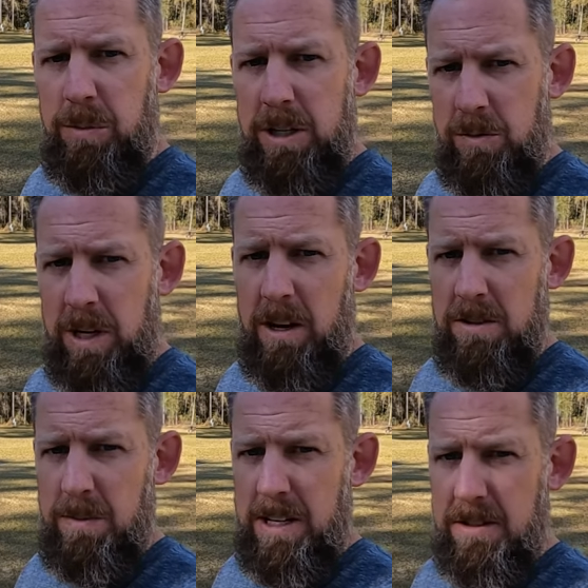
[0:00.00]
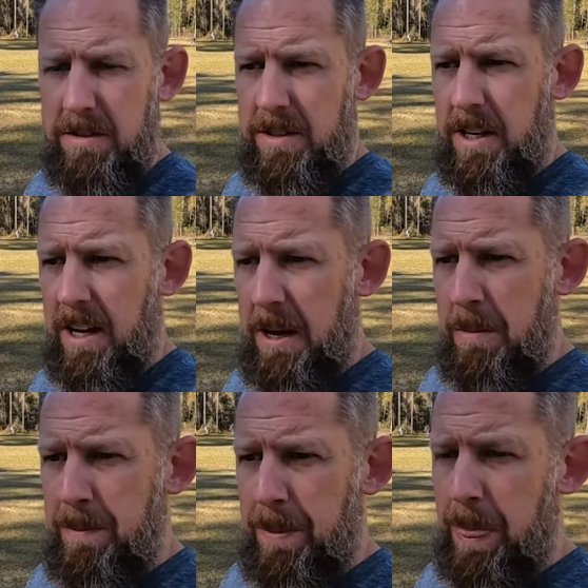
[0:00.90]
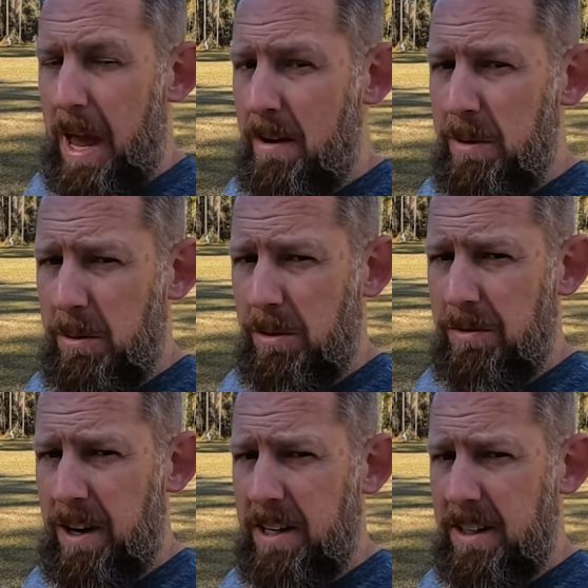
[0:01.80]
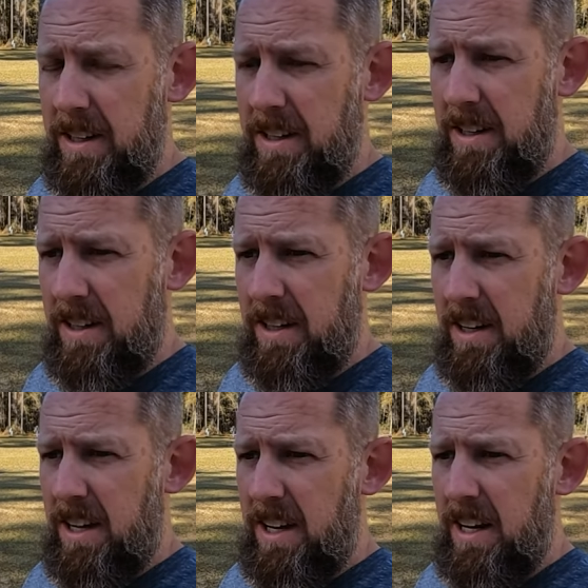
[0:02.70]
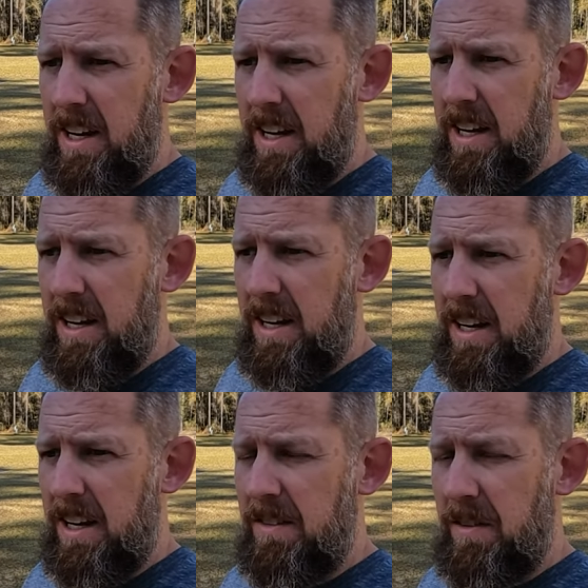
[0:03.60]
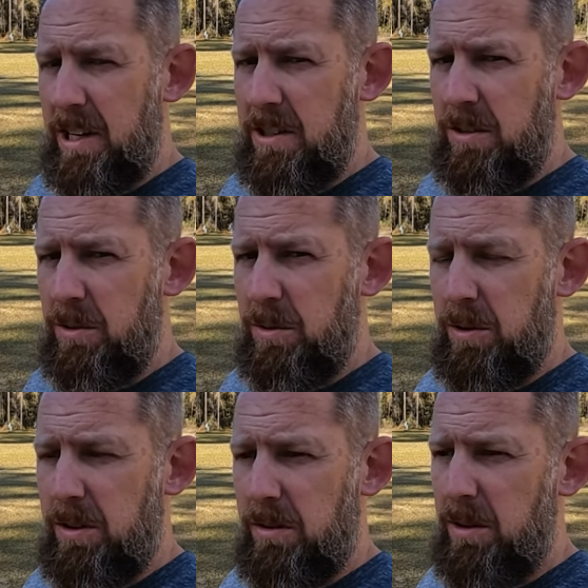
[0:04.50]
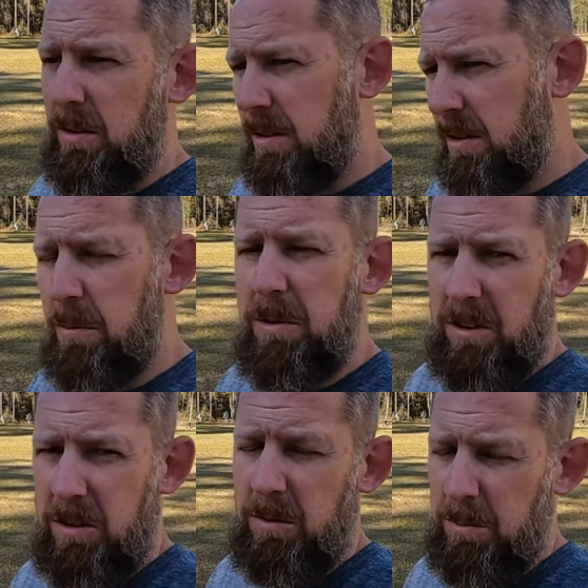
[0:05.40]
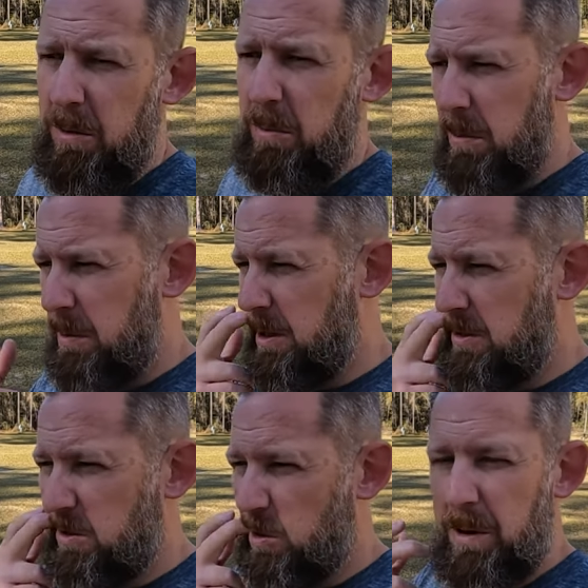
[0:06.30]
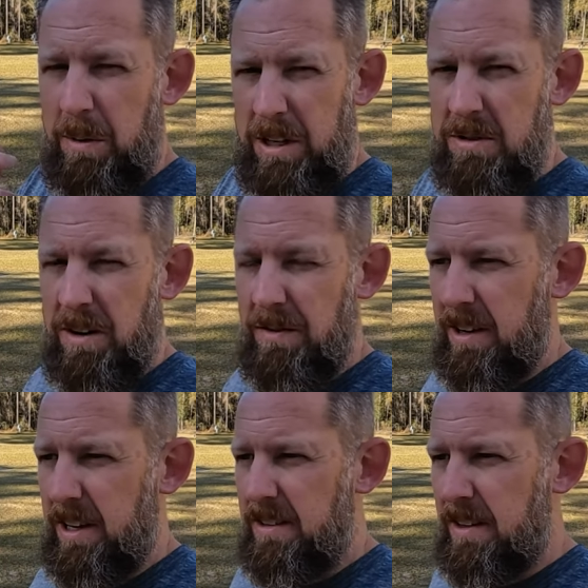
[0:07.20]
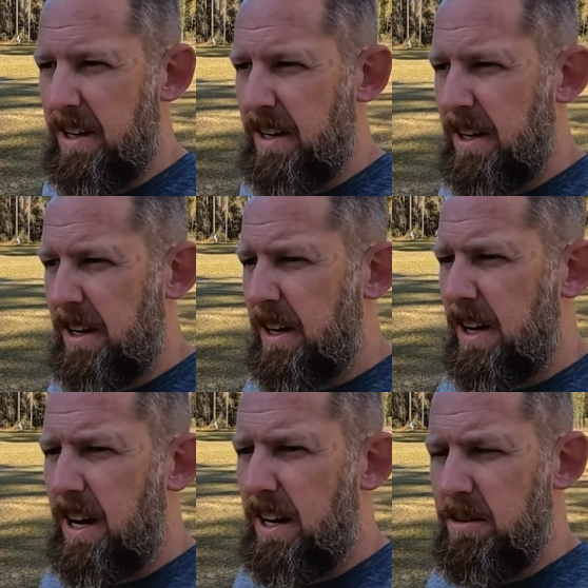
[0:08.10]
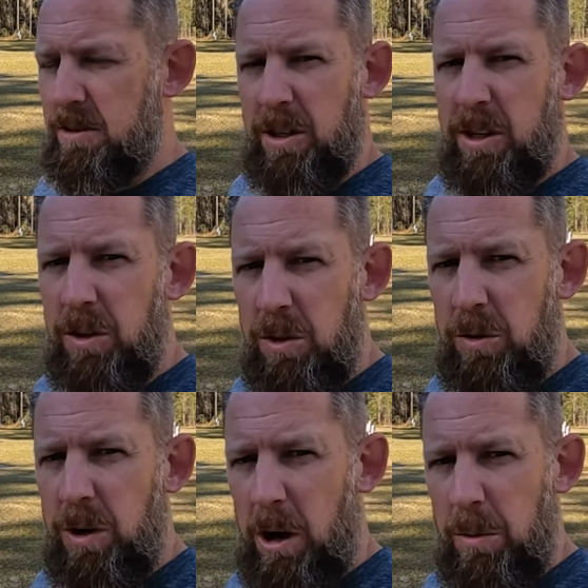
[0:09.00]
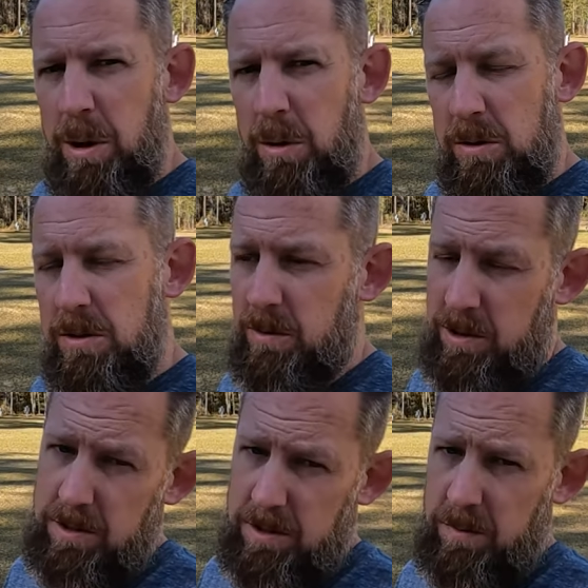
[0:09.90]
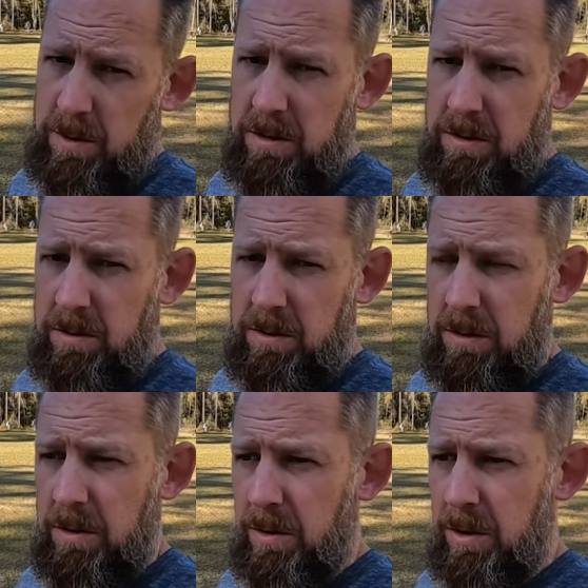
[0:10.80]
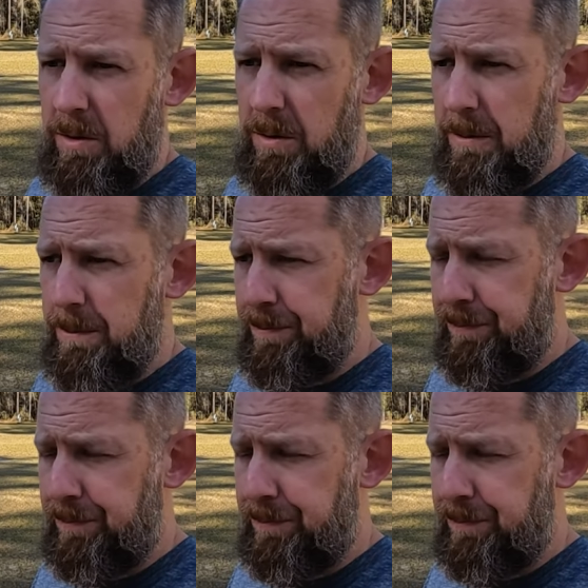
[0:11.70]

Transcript: by treehouse masters. I haven't been able to find it yet. And even if I do, well, I'm going to go, Corbin and I may try to find that today. There's a canoe outpost, which is where you go canoeing.